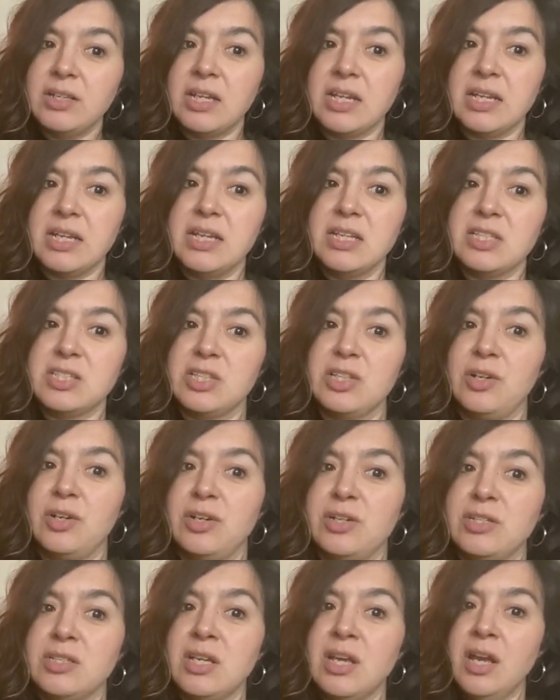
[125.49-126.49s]
that he has
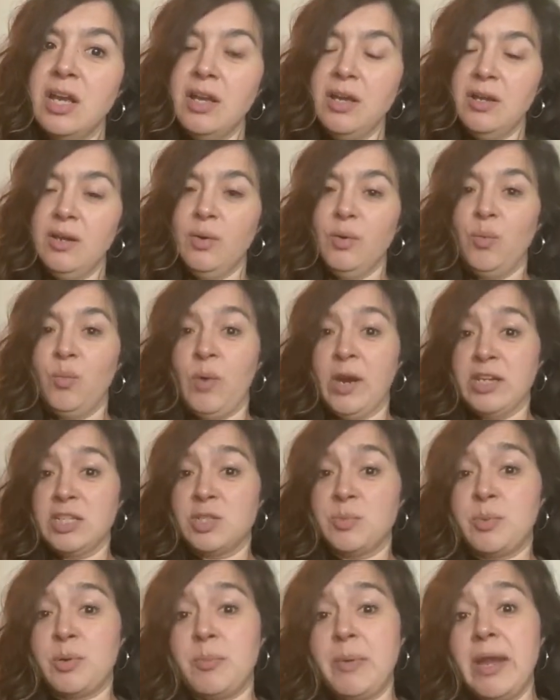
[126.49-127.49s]
learned when
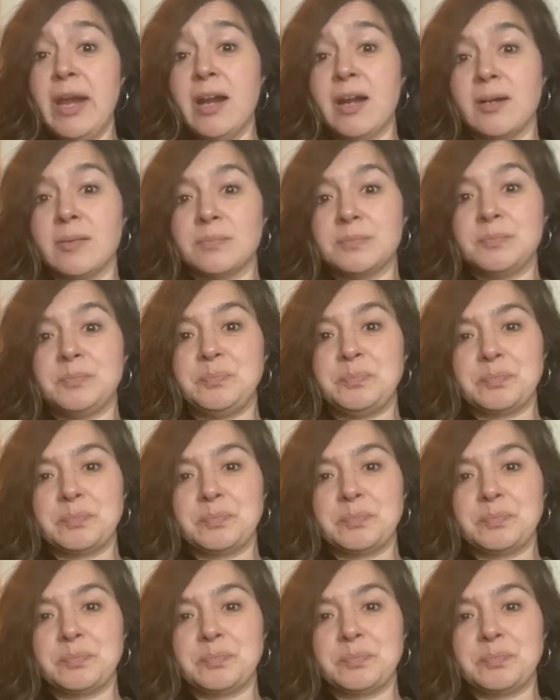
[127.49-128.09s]
to prepare.